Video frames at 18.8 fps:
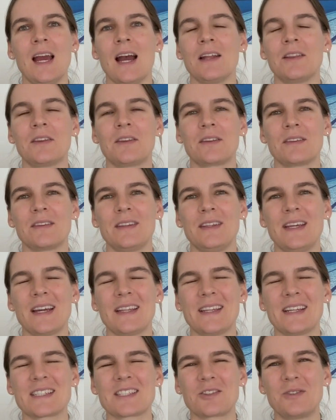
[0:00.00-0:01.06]
And yeah,
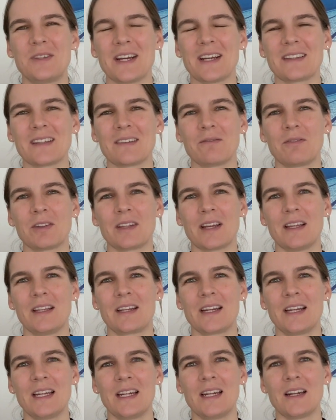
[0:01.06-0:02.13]
next to that, what I
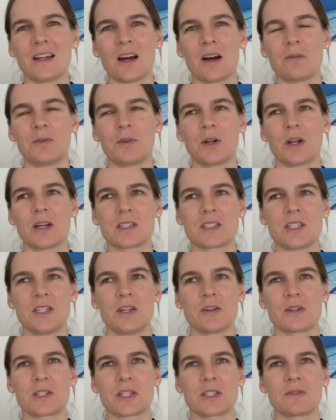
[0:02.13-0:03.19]
really loved the last
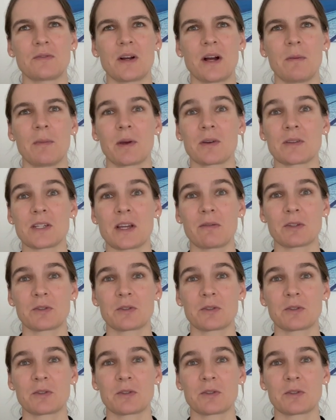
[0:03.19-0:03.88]
years as well, because I